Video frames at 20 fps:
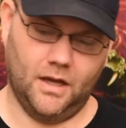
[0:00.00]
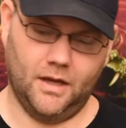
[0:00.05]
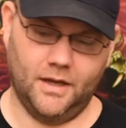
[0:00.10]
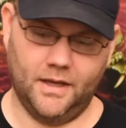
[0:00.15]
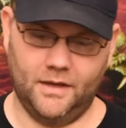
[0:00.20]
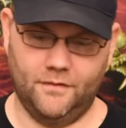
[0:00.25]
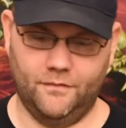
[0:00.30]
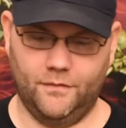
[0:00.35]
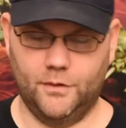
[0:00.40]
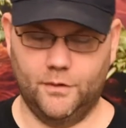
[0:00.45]

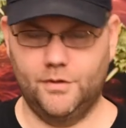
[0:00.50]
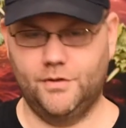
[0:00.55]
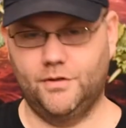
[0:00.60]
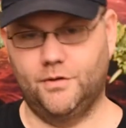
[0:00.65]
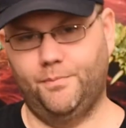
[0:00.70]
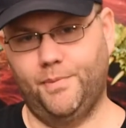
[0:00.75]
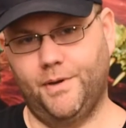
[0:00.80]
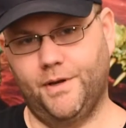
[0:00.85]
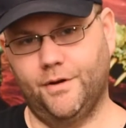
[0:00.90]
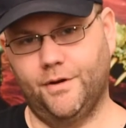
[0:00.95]
He first
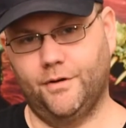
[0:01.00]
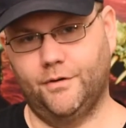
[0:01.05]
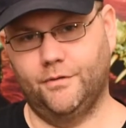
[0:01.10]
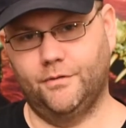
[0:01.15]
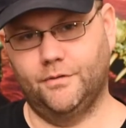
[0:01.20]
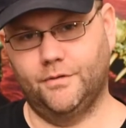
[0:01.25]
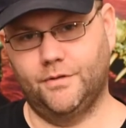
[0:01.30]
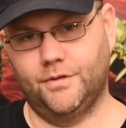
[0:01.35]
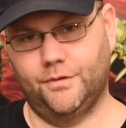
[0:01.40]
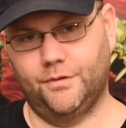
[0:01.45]

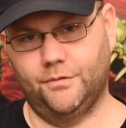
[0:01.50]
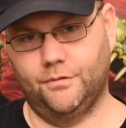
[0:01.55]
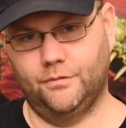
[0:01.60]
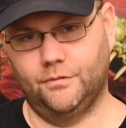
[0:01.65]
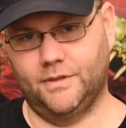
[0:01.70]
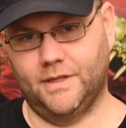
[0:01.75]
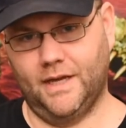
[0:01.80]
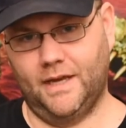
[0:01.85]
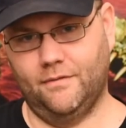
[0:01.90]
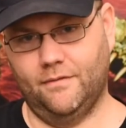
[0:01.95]
appeared to
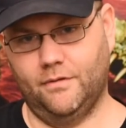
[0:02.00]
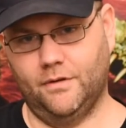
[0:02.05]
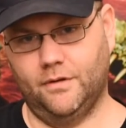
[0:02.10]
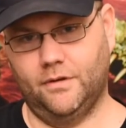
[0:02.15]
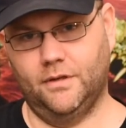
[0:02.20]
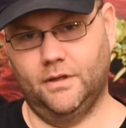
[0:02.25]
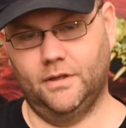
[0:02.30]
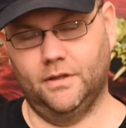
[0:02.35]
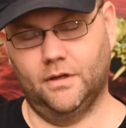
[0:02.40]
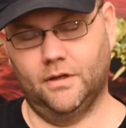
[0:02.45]
David
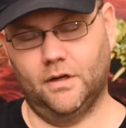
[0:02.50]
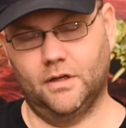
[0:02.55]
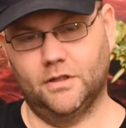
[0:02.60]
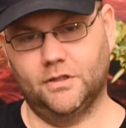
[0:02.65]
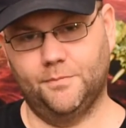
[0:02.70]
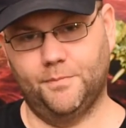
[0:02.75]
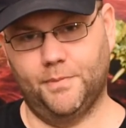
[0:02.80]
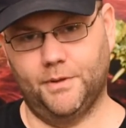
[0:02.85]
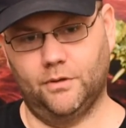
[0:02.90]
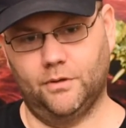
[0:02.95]
in the
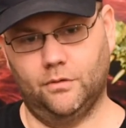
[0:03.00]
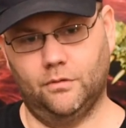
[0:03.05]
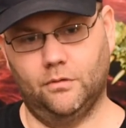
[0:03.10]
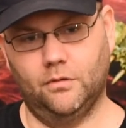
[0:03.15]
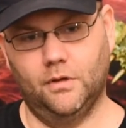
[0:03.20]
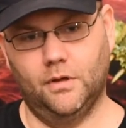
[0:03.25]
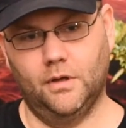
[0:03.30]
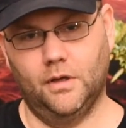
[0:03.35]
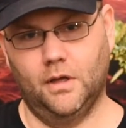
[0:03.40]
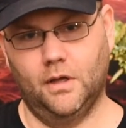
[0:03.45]
hospital
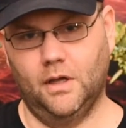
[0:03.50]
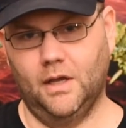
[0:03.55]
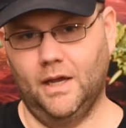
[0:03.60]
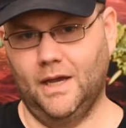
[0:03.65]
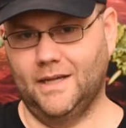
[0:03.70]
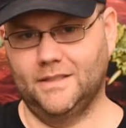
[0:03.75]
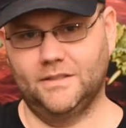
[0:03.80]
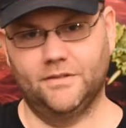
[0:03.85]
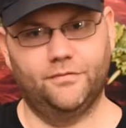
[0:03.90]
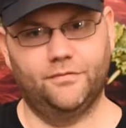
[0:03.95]

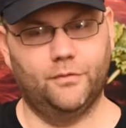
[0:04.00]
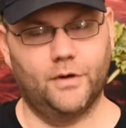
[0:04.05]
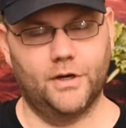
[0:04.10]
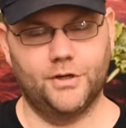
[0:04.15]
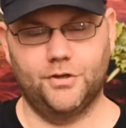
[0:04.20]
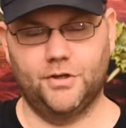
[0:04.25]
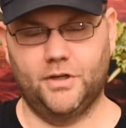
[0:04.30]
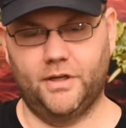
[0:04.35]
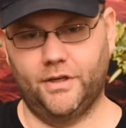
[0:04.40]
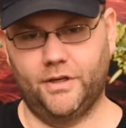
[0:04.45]
as a
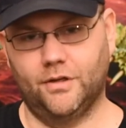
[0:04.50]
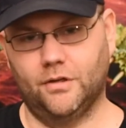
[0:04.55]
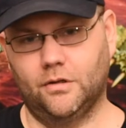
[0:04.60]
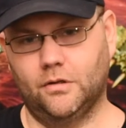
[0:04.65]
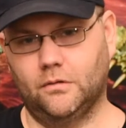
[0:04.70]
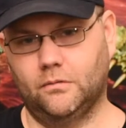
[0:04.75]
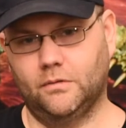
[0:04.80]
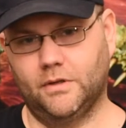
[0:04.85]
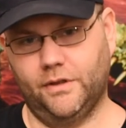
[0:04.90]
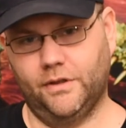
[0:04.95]
fresh
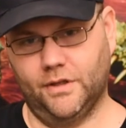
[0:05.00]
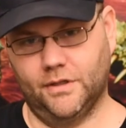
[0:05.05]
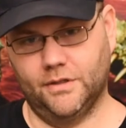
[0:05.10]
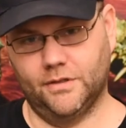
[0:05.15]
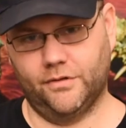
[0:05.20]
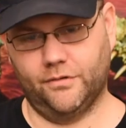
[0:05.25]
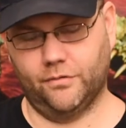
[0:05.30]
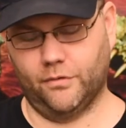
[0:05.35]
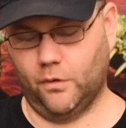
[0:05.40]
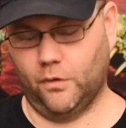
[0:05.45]
kill with his
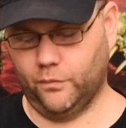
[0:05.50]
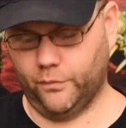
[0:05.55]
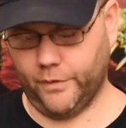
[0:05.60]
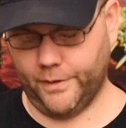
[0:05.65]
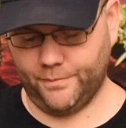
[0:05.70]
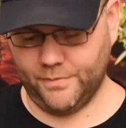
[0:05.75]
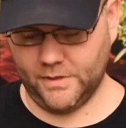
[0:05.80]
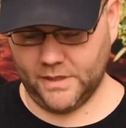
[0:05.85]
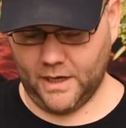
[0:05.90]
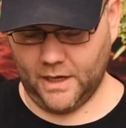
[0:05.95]
throat
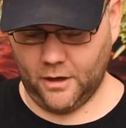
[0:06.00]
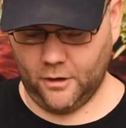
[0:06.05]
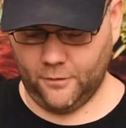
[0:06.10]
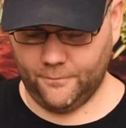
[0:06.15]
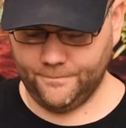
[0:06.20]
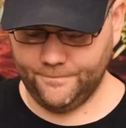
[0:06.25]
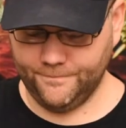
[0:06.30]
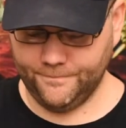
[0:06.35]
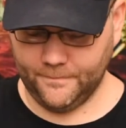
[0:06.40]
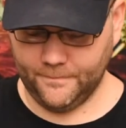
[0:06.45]
ripped out.
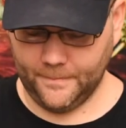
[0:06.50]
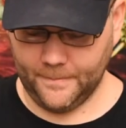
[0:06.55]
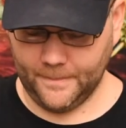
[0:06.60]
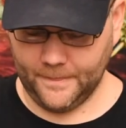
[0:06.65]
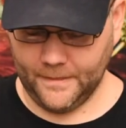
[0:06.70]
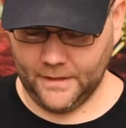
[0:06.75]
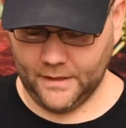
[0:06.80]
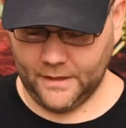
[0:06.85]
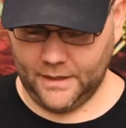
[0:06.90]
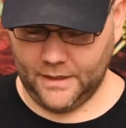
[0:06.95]

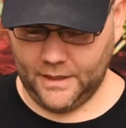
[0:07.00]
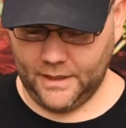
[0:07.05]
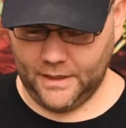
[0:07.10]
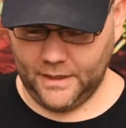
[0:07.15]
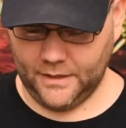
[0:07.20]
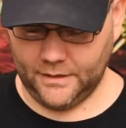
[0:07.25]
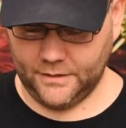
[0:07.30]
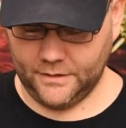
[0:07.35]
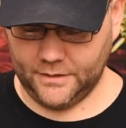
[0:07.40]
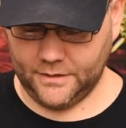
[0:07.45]

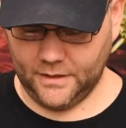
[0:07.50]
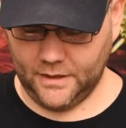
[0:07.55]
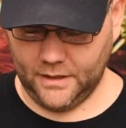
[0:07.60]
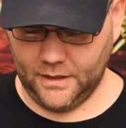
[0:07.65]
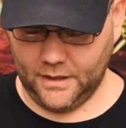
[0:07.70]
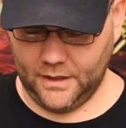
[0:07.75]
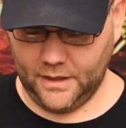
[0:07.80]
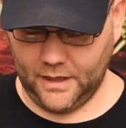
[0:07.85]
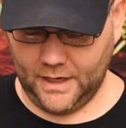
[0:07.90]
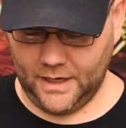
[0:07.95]
And
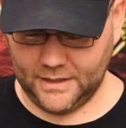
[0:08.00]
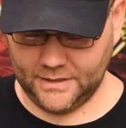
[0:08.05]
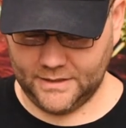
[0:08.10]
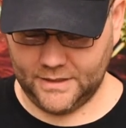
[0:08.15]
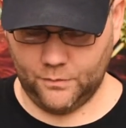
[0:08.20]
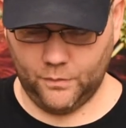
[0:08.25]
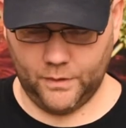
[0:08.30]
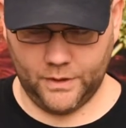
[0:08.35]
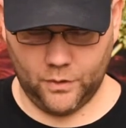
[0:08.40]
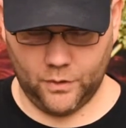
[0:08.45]
as he
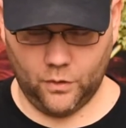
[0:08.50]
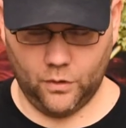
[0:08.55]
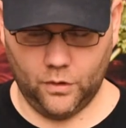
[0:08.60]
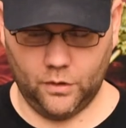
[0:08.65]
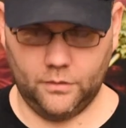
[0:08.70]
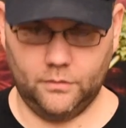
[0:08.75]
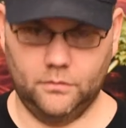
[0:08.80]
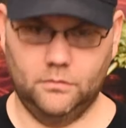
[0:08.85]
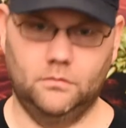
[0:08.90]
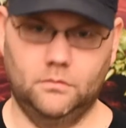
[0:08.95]
went
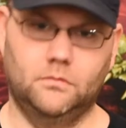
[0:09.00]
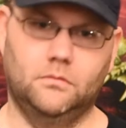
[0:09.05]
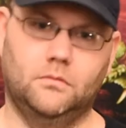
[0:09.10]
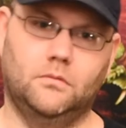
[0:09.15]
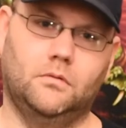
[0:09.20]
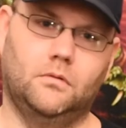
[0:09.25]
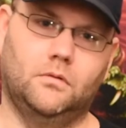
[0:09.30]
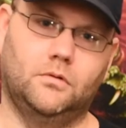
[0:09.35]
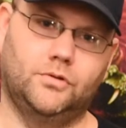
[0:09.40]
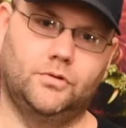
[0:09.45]
on,
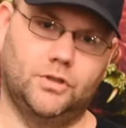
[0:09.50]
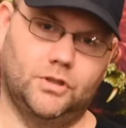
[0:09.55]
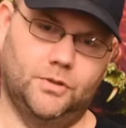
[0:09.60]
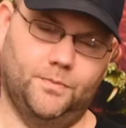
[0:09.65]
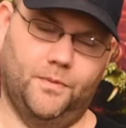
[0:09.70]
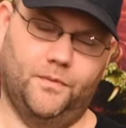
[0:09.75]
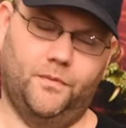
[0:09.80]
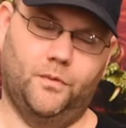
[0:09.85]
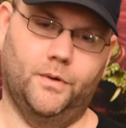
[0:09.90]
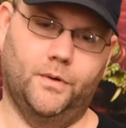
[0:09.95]
just
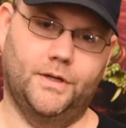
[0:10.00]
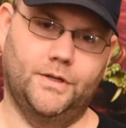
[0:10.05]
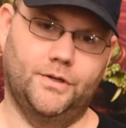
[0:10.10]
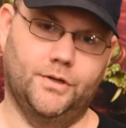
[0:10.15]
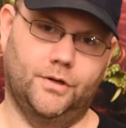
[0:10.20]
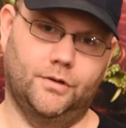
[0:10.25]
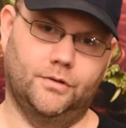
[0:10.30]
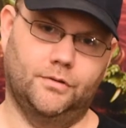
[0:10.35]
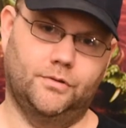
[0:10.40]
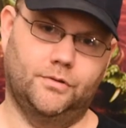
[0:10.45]
before he
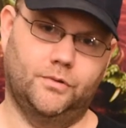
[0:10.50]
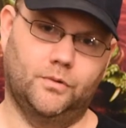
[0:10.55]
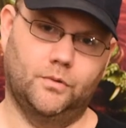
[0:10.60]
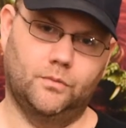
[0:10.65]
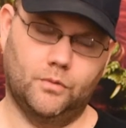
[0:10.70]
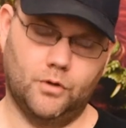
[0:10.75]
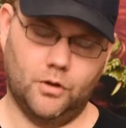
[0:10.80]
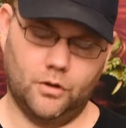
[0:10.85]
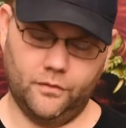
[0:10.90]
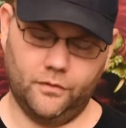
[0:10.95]
turned to a
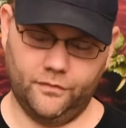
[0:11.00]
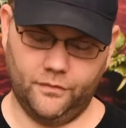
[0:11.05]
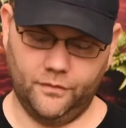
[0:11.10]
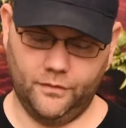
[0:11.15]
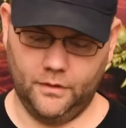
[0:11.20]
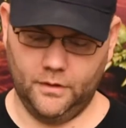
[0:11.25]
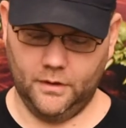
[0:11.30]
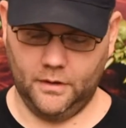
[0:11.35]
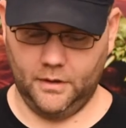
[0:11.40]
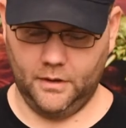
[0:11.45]
wolf,
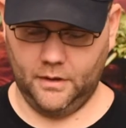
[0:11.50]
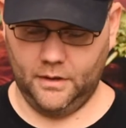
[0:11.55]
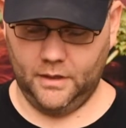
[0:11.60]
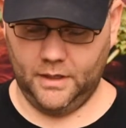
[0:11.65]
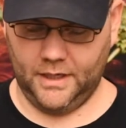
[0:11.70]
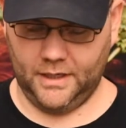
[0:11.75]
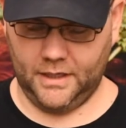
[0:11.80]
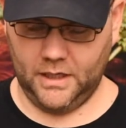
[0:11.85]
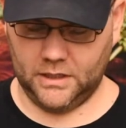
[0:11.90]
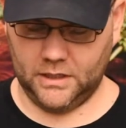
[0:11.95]

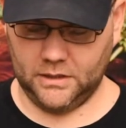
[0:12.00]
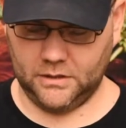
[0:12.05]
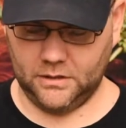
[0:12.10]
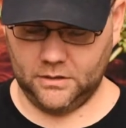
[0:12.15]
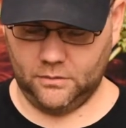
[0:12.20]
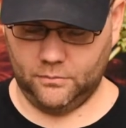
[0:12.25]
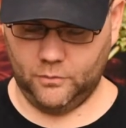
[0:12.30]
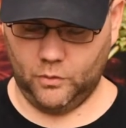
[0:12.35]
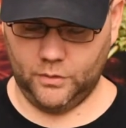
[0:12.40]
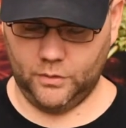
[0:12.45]
he got a
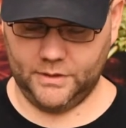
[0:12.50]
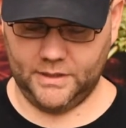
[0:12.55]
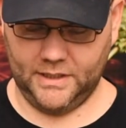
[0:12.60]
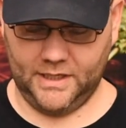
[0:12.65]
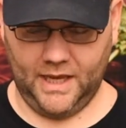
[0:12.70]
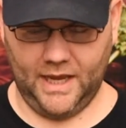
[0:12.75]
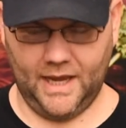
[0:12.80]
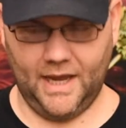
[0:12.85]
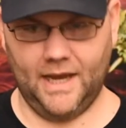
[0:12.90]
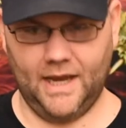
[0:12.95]
little more
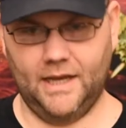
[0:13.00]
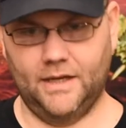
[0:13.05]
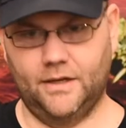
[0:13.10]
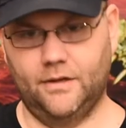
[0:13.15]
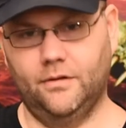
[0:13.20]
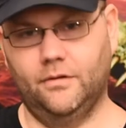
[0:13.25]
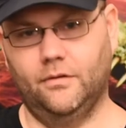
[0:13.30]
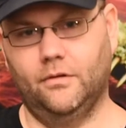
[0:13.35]
decayed.